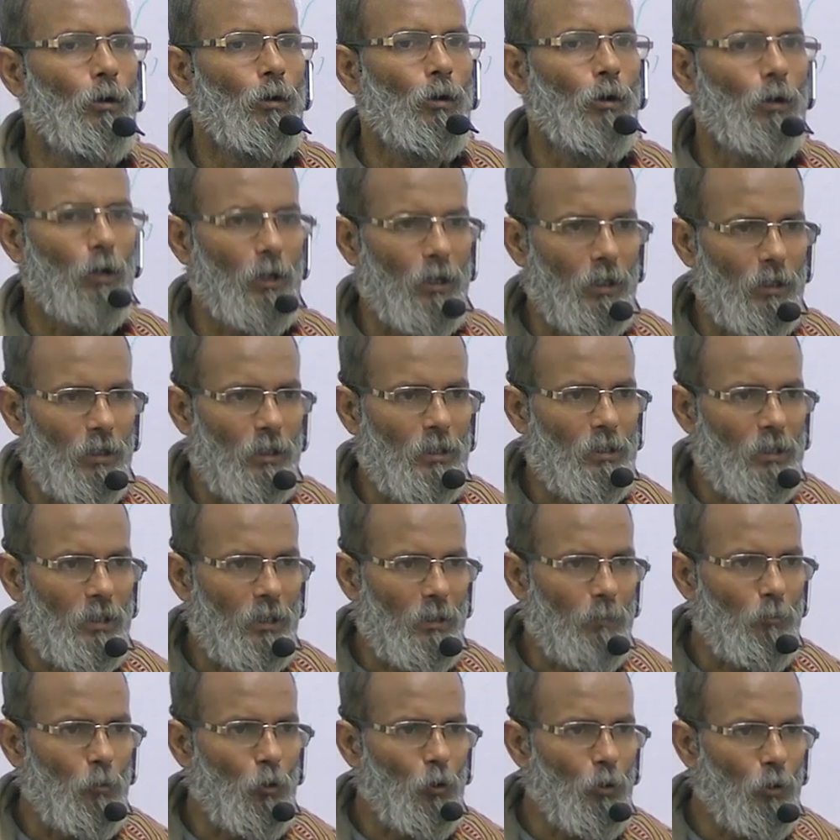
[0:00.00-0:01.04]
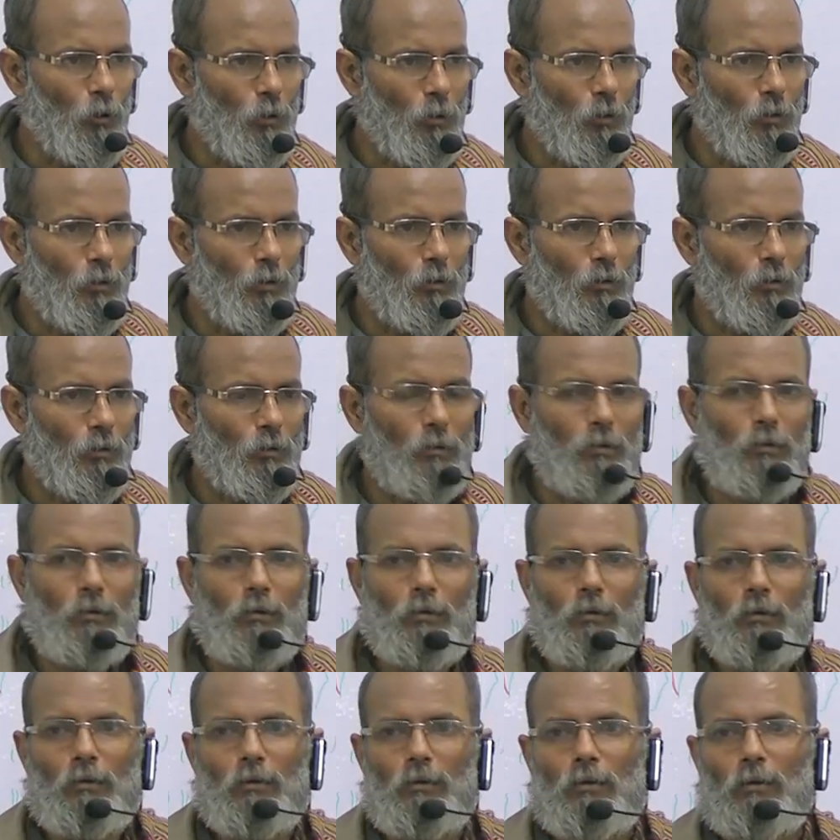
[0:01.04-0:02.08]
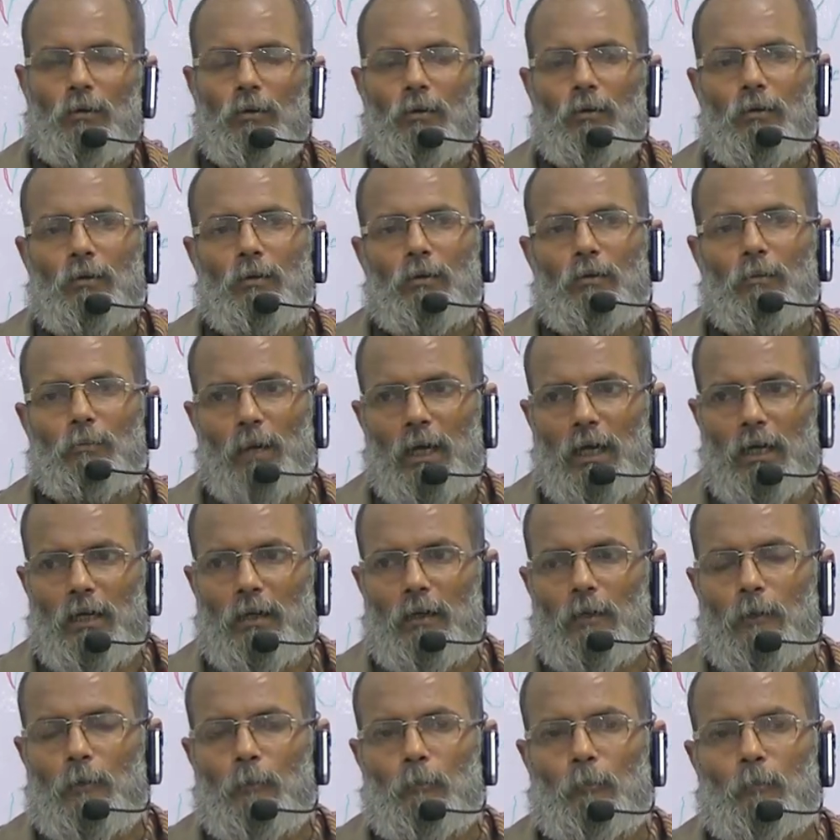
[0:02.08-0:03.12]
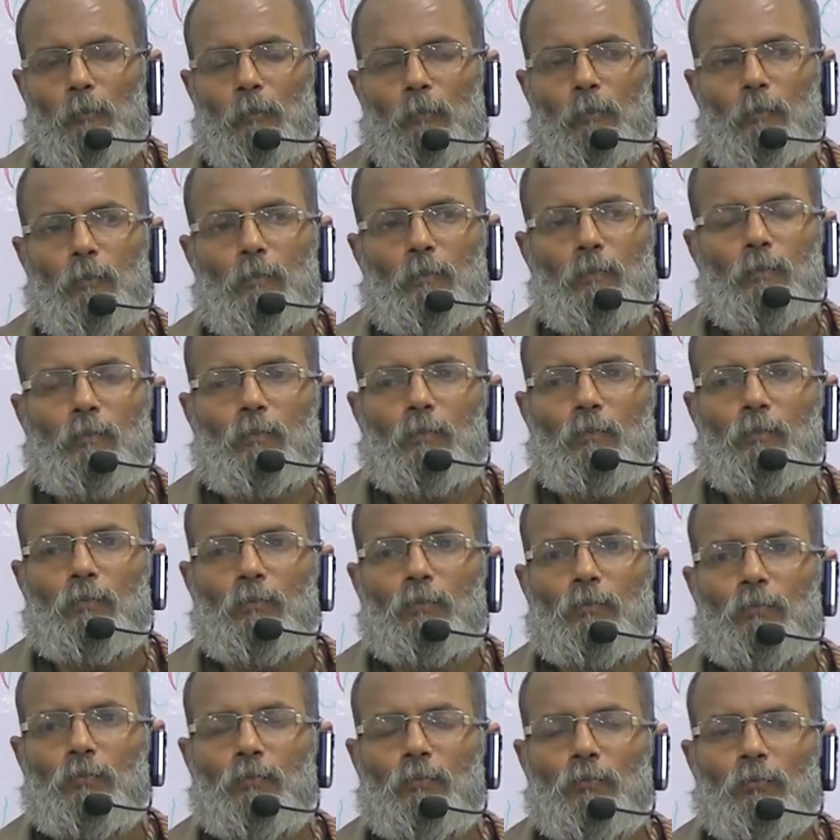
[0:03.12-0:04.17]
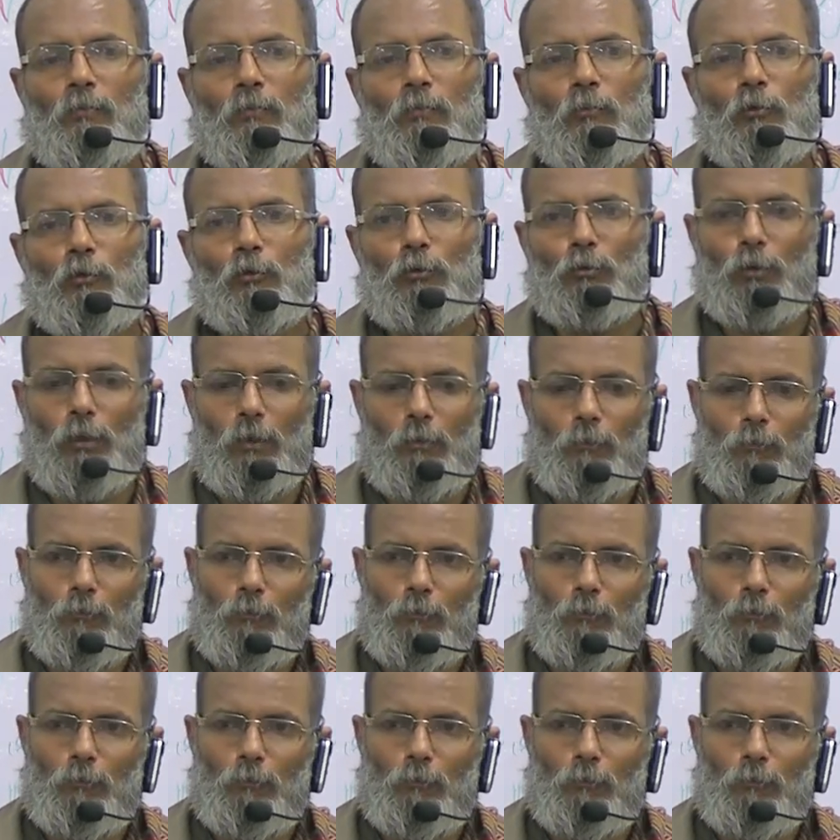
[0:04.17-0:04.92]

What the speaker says: or in the ski board bend. So the